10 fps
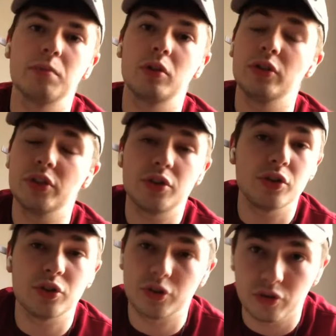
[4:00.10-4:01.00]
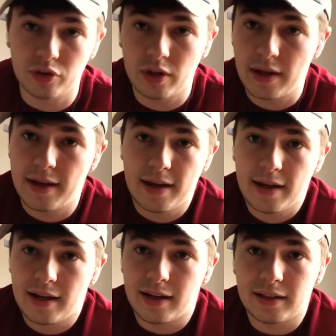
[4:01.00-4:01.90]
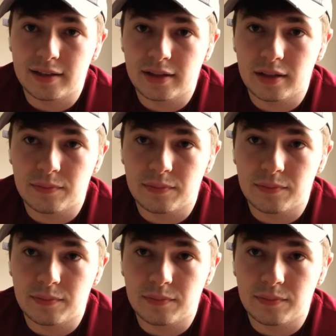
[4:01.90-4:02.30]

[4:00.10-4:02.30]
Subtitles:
because it's just as good as